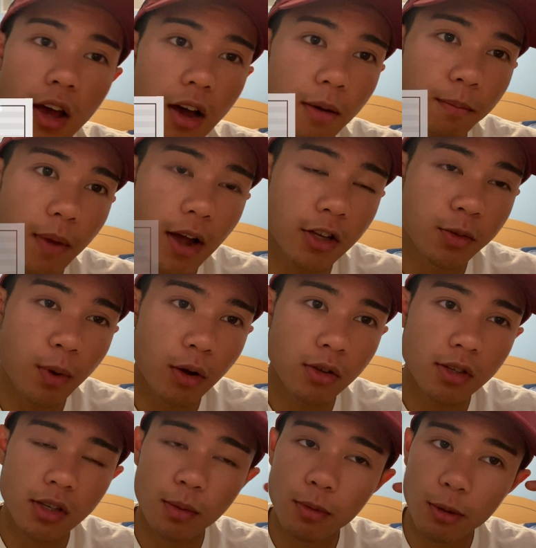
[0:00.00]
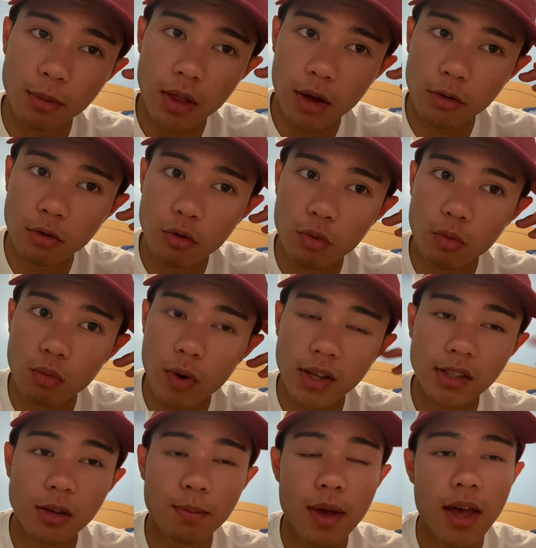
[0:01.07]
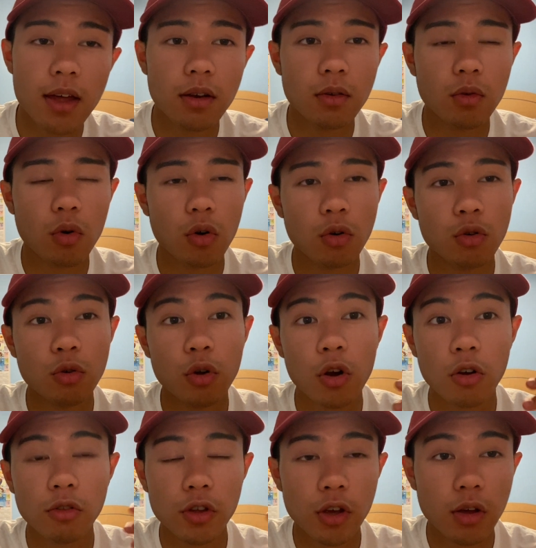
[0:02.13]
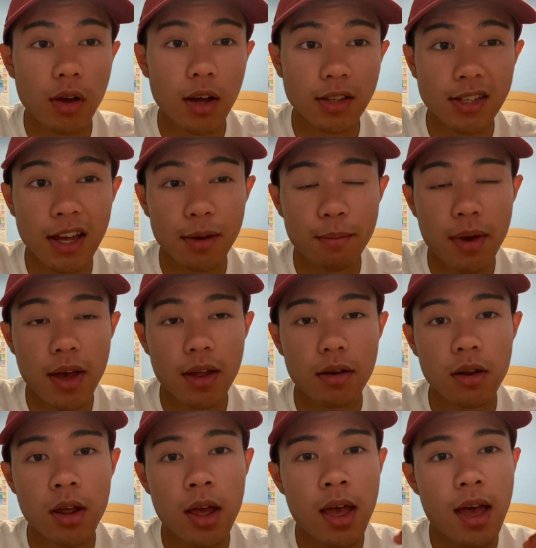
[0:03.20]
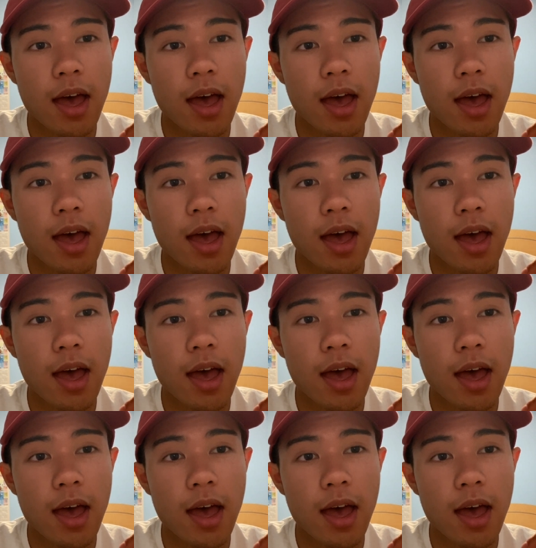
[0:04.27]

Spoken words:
I spoke to some people who went to Penn or who currently attend Penn,